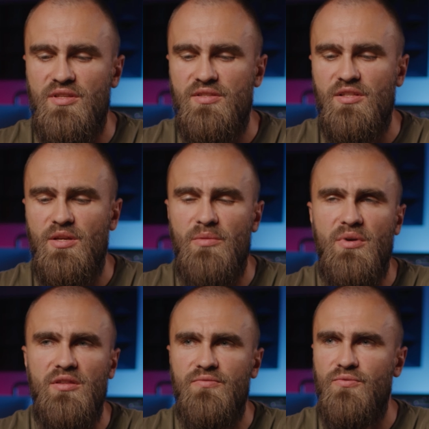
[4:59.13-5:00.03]
easily, and
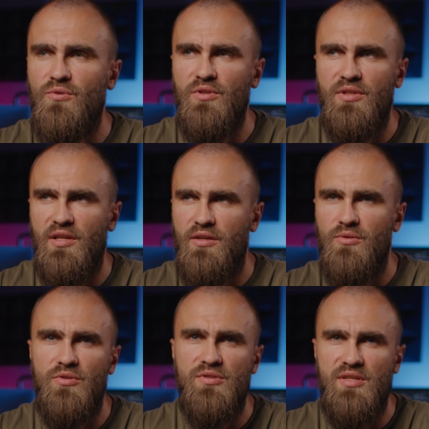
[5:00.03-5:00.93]
by default, like,
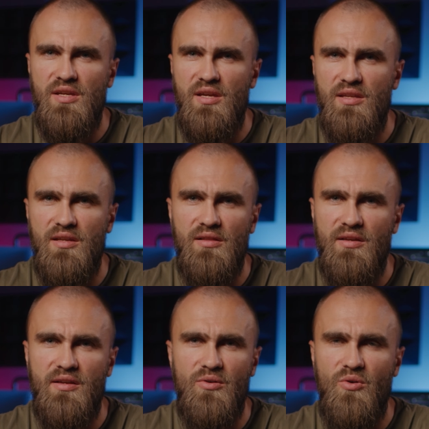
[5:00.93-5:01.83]
you don't see any
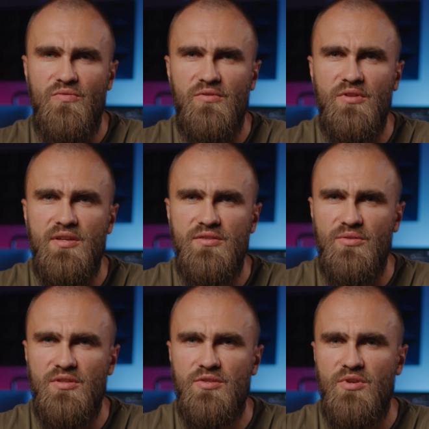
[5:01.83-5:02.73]
like overlays
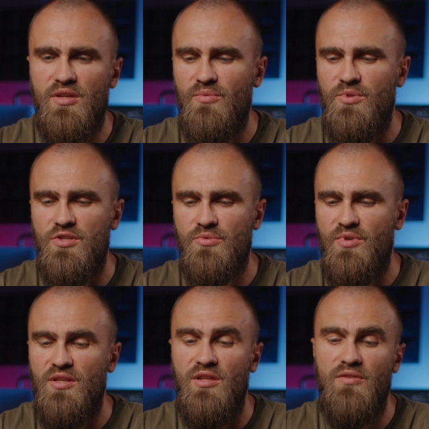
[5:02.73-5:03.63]
on the screen, which is
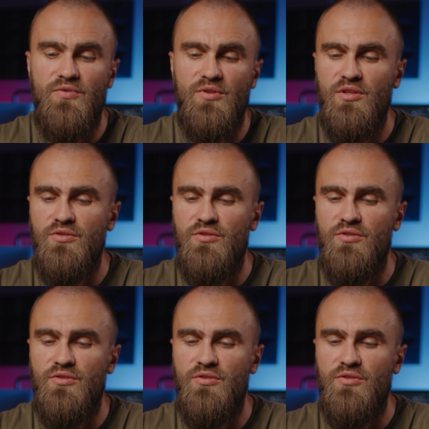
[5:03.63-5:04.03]
great. And if you need